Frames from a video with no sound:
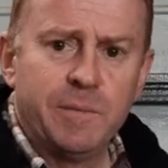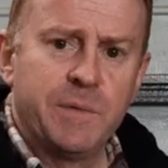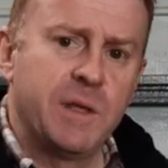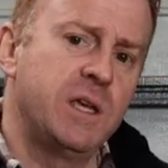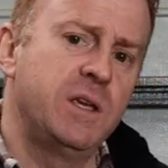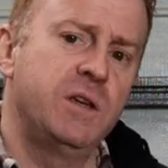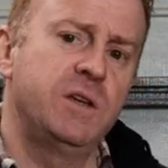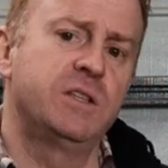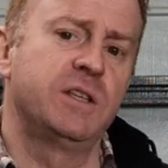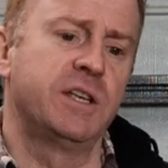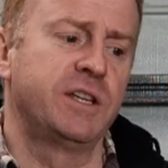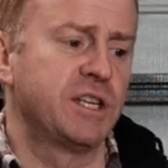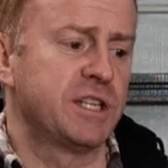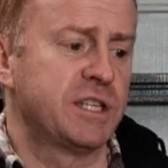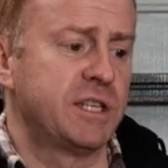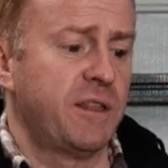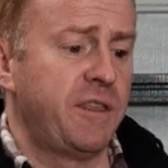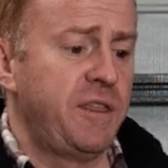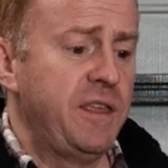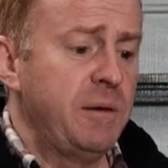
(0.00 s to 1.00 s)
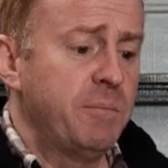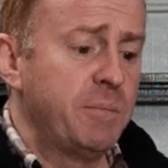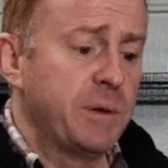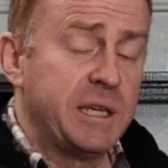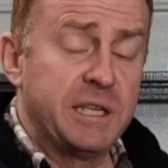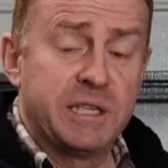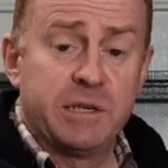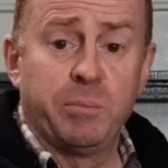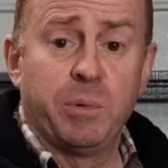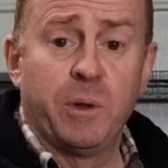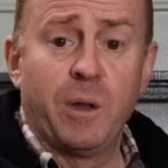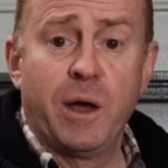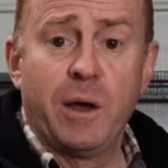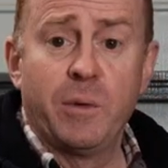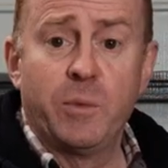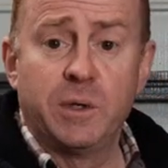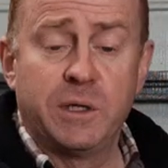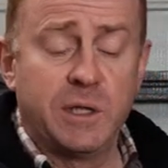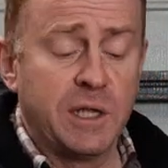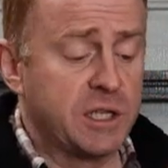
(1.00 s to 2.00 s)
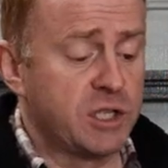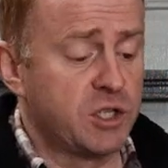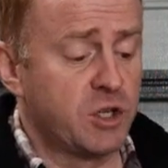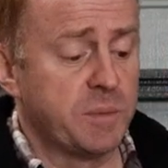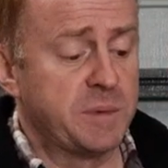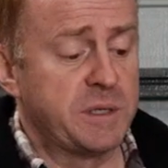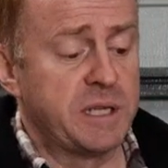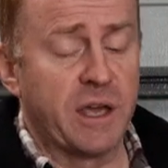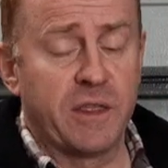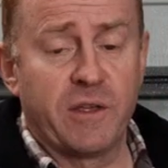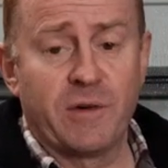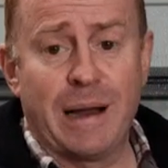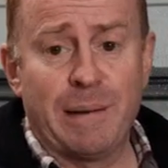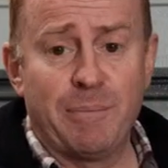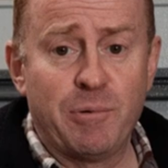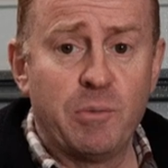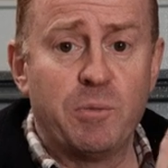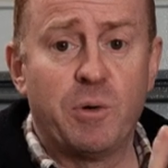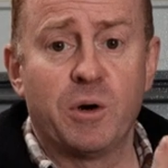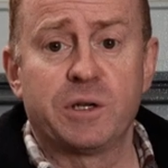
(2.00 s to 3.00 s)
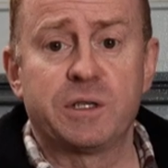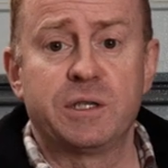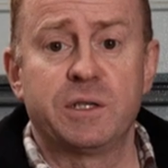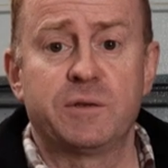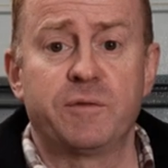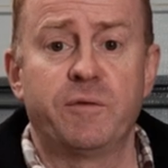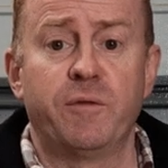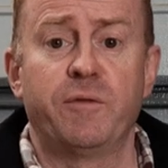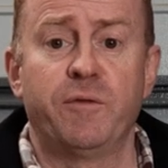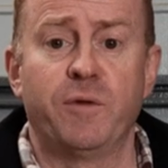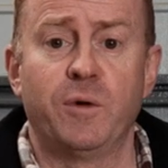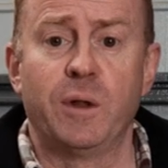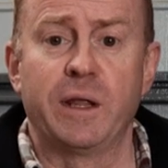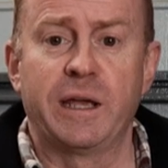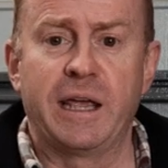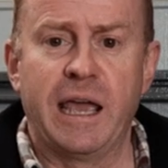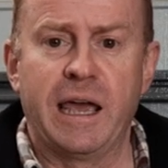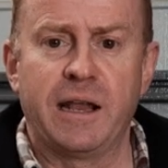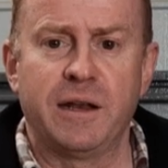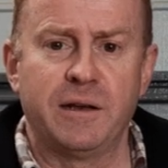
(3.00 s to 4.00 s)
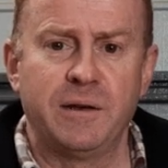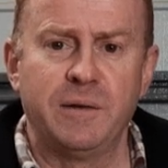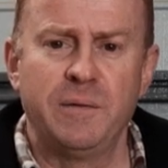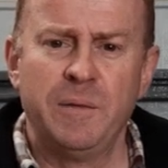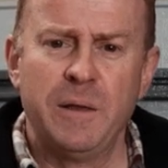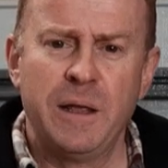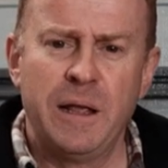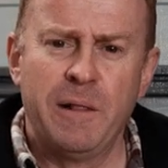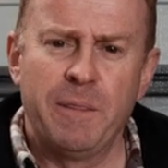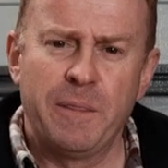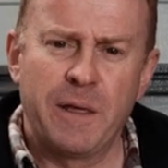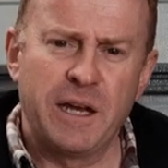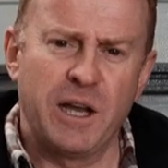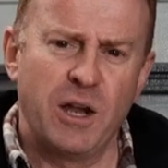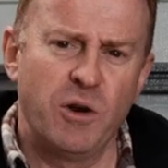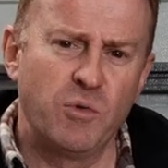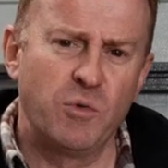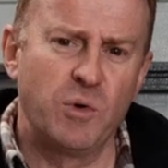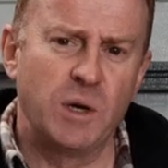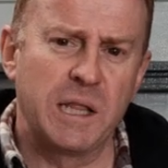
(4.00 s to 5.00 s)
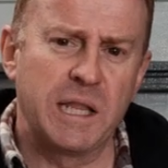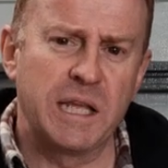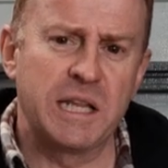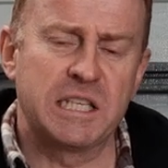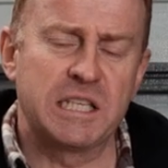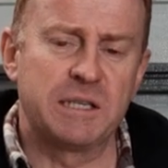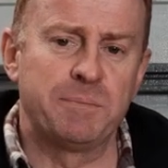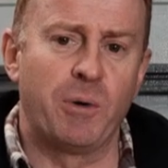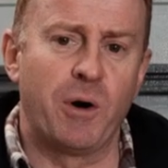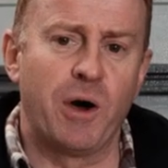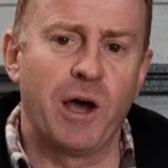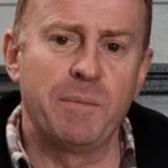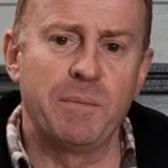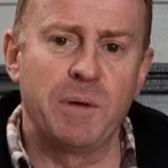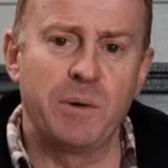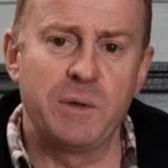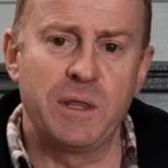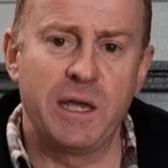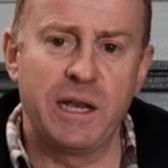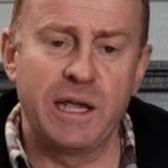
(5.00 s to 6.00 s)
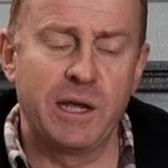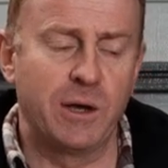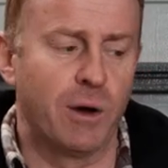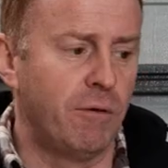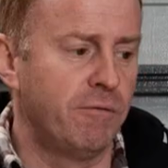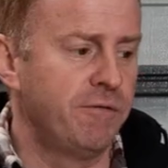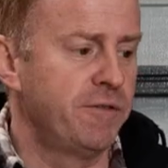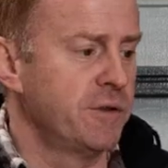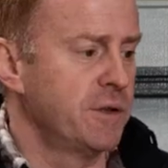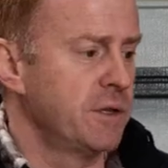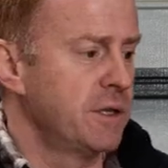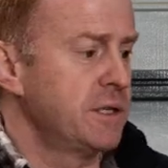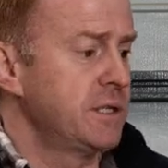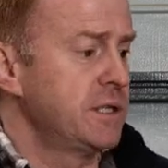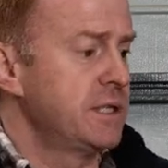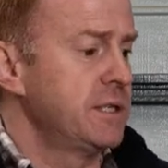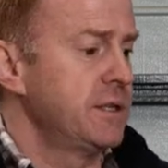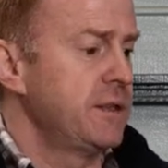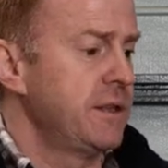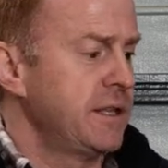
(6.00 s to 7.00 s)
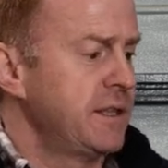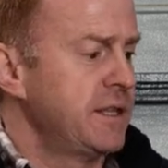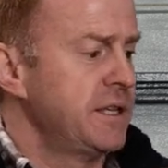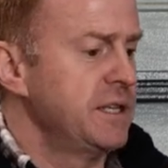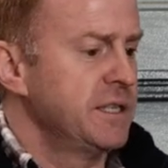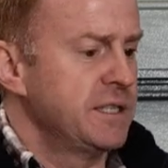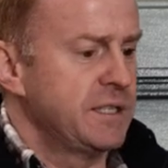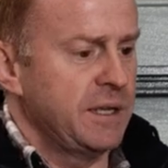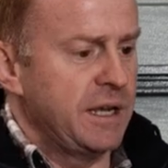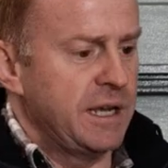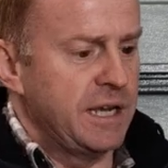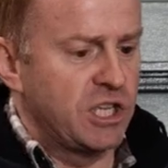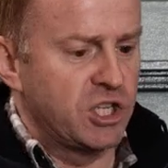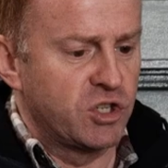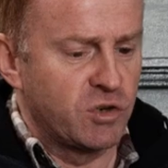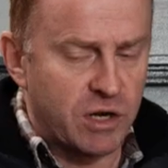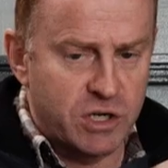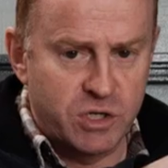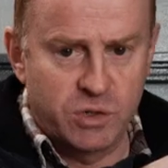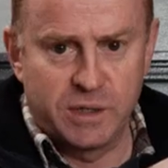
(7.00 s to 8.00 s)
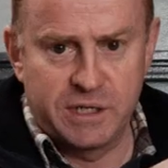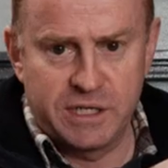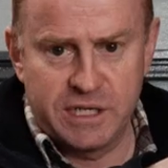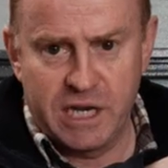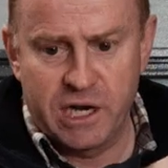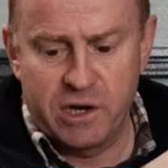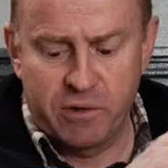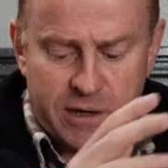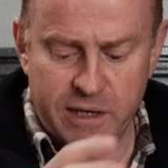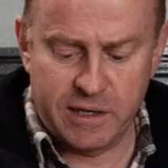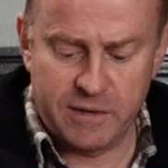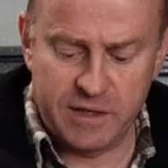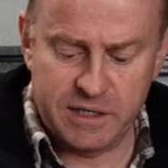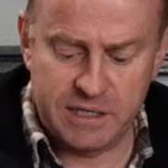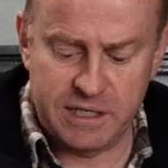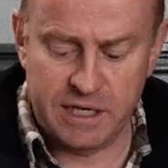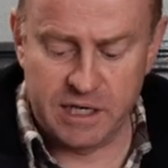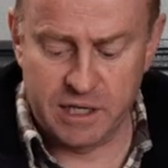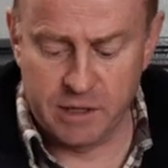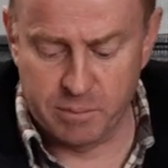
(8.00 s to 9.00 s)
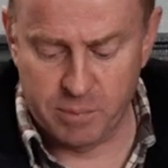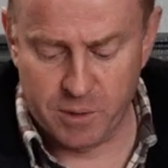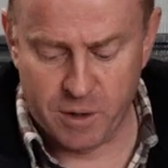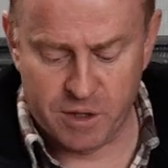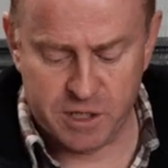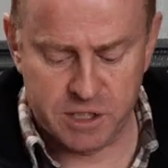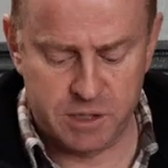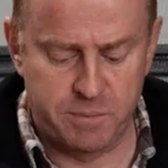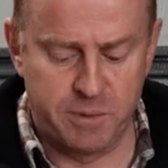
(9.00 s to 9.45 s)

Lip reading: They're usually just a thin piece of plywood that stops the other apple boxes from falling out, and they don't really inspire me with any confidence that there's any structural integrity at this end of the box.